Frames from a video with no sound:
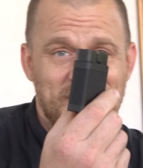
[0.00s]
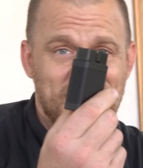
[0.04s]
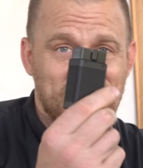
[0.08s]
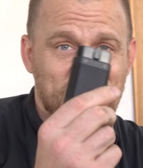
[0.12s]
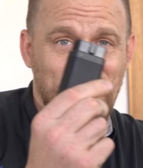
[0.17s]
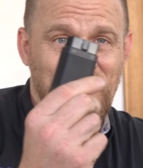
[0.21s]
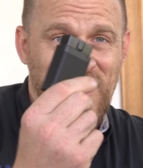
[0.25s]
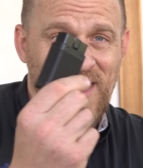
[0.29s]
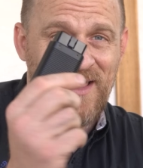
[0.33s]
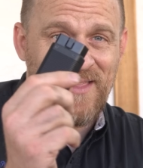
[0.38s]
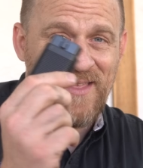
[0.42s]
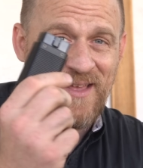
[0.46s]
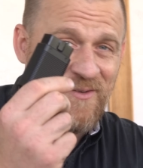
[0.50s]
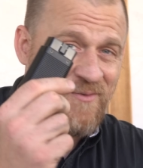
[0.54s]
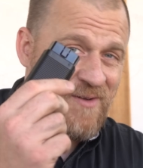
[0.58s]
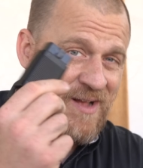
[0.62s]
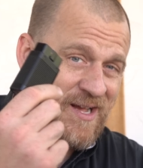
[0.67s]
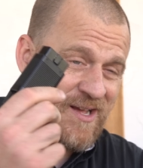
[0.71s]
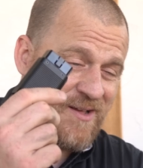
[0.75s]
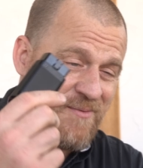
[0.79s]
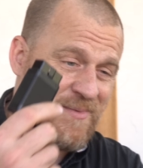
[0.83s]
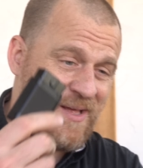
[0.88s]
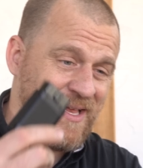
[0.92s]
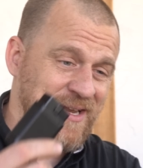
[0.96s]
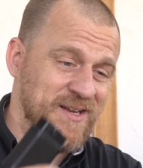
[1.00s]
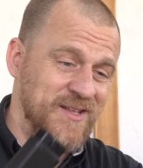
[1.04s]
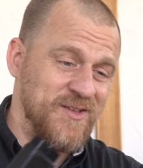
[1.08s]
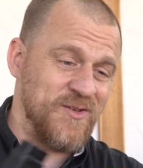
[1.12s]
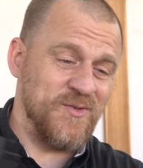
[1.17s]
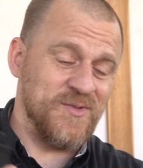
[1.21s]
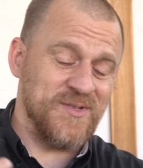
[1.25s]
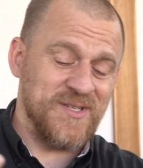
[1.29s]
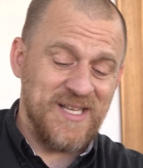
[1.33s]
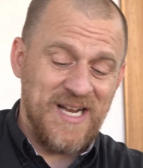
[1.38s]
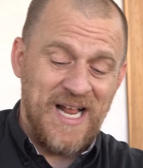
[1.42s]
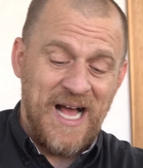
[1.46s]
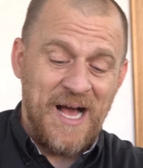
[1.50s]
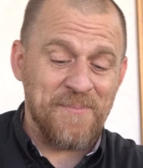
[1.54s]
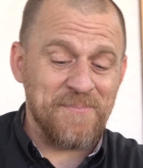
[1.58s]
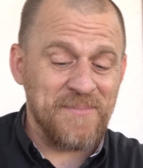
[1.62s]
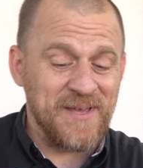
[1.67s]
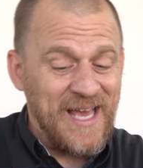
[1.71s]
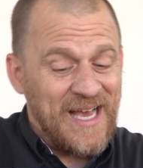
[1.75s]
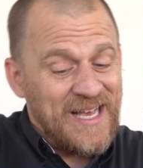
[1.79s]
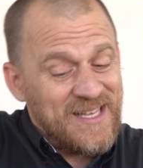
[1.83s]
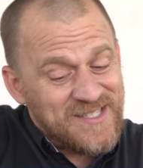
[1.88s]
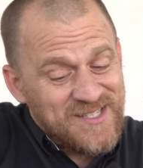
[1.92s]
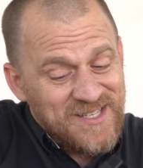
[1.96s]
That's why they recommend to use it. I'm
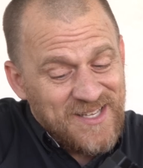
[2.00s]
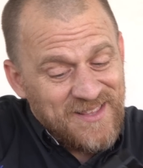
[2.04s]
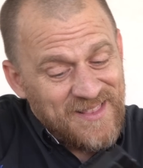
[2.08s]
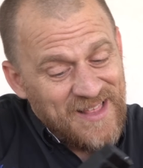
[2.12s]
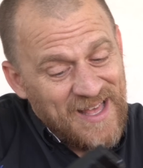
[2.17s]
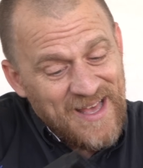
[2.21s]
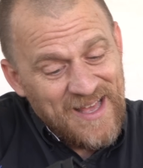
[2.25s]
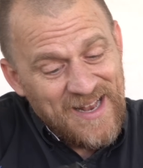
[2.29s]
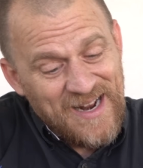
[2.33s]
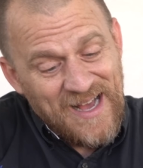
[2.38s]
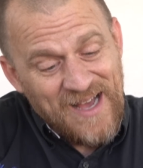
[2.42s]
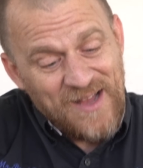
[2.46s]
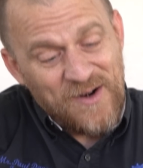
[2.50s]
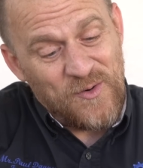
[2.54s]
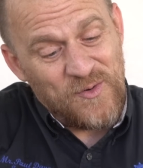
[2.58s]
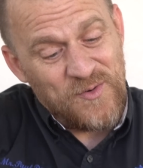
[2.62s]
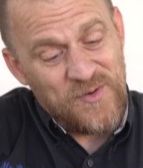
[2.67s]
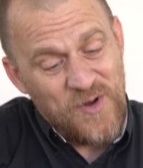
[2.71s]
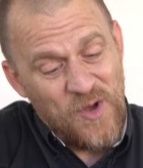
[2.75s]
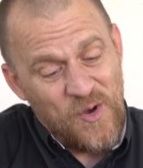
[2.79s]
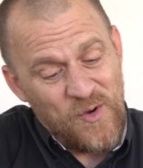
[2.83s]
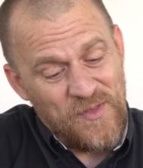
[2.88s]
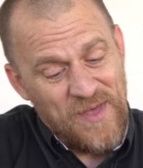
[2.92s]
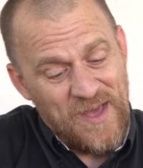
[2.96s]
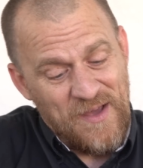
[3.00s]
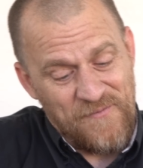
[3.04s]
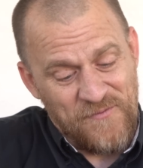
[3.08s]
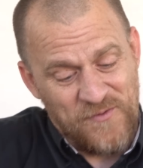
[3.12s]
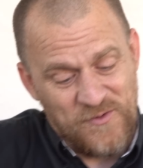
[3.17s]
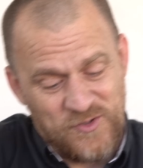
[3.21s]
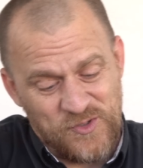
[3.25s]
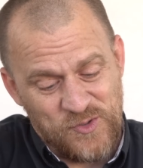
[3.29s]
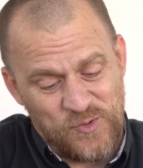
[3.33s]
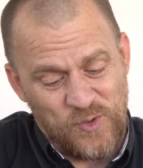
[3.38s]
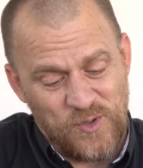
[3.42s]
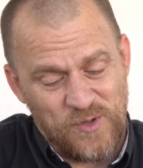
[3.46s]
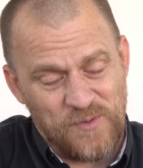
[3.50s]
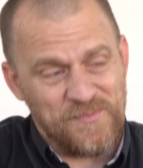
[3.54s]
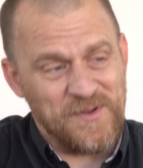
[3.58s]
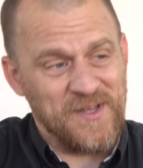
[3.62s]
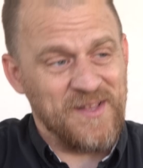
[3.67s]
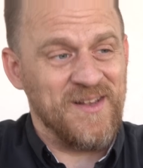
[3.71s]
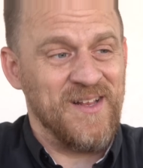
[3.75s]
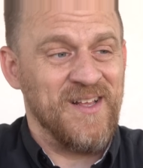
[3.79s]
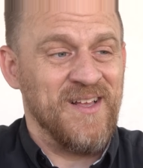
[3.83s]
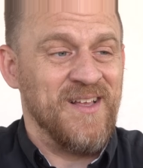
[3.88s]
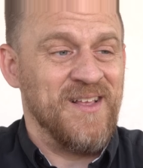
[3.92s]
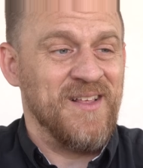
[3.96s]
guessing that. I don't know that for sure,
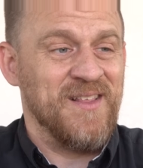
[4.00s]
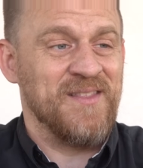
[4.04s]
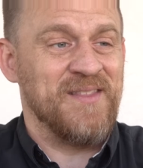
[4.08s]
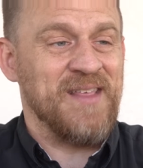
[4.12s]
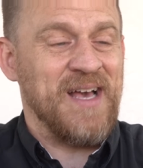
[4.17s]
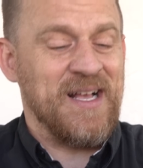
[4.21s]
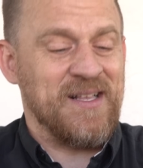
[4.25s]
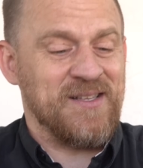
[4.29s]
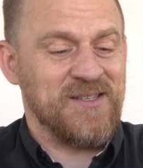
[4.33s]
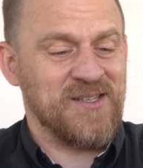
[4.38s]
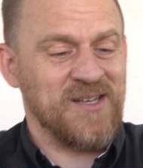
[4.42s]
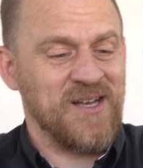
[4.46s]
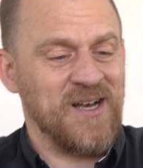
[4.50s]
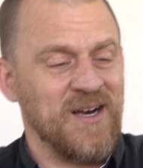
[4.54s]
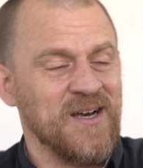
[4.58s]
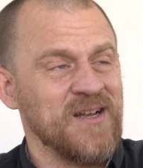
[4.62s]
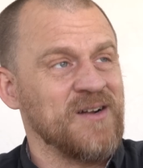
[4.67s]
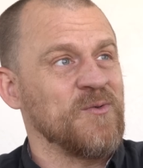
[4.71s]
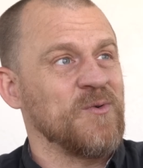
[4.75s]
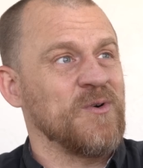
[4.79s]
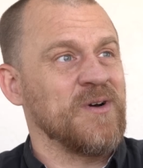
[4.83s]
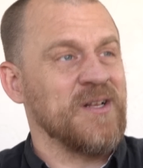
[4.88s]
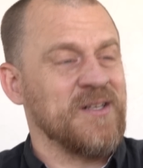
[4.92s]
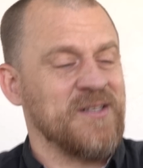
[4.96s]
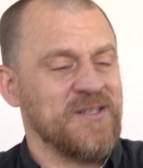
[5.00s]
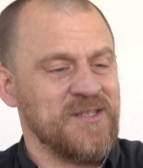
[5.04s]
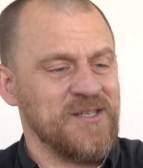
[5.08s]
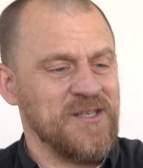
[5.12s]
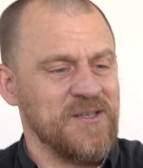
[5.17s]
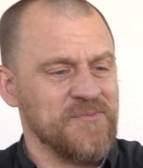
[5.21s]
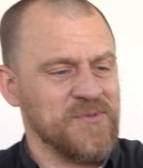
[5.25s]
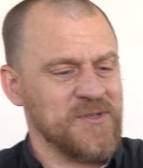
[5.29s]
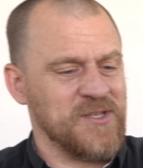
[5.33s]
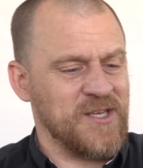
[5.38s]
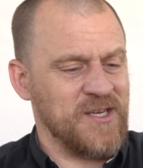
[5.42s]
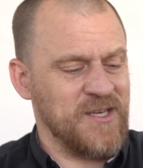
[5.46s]
but that's kind of what it seems